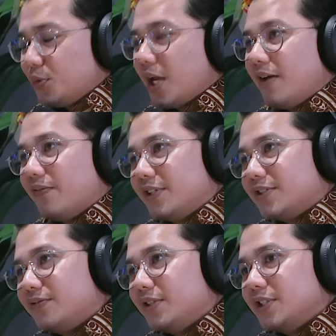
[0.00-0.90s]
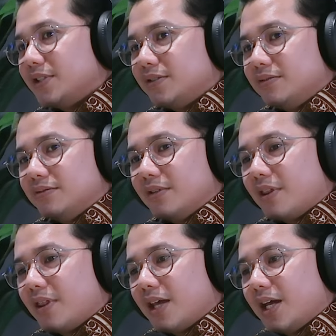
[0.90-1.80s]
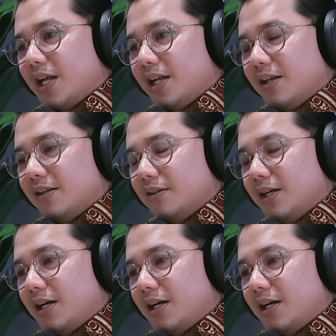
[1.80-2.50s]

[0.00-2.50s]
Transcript: we have this vision that